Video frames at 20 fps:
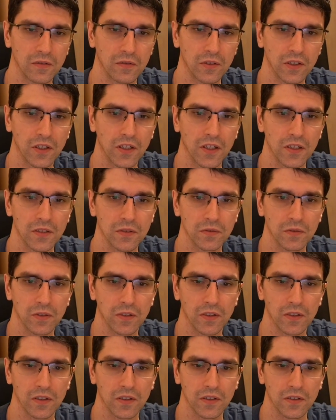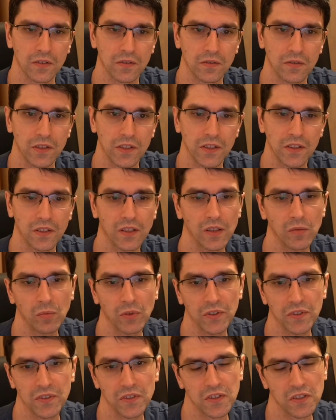we got to a critical
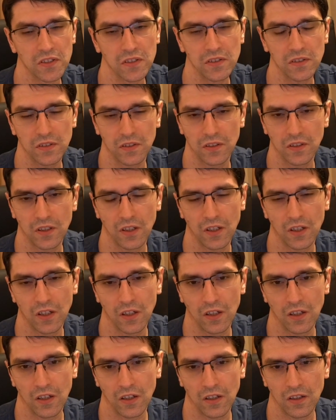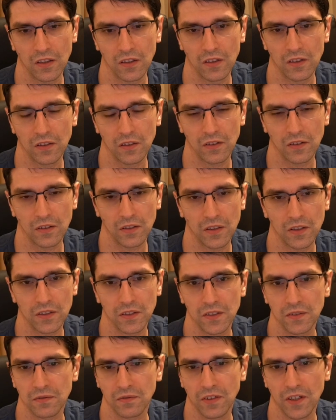position.
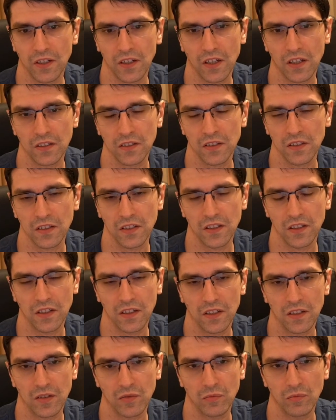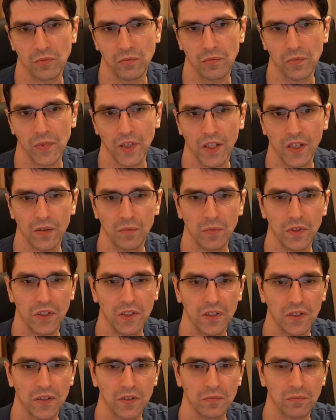It is very unclear.
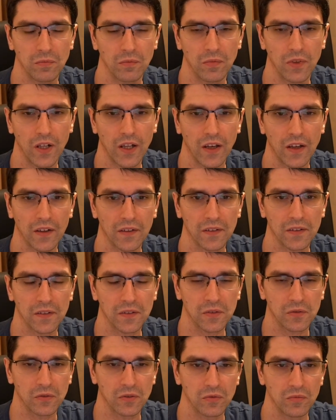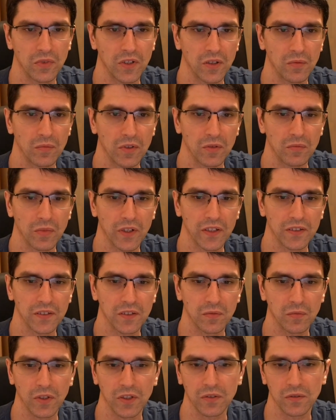Maybe black could be a bit
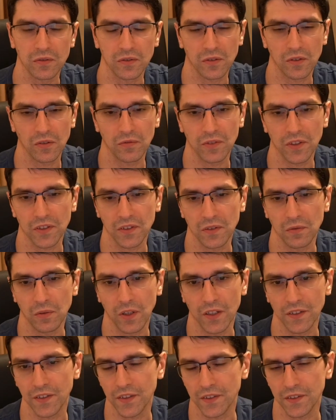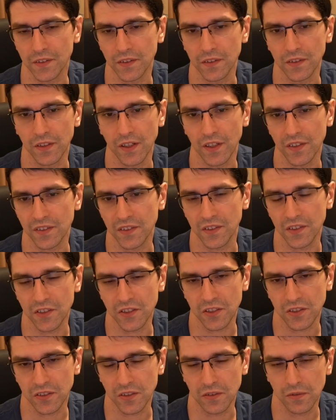better, but obviously white has a nice
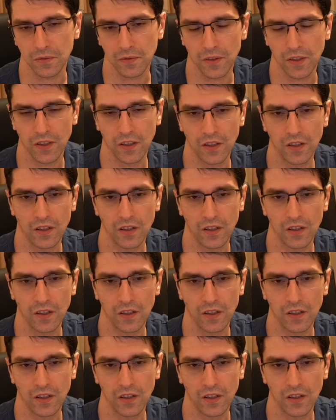initiative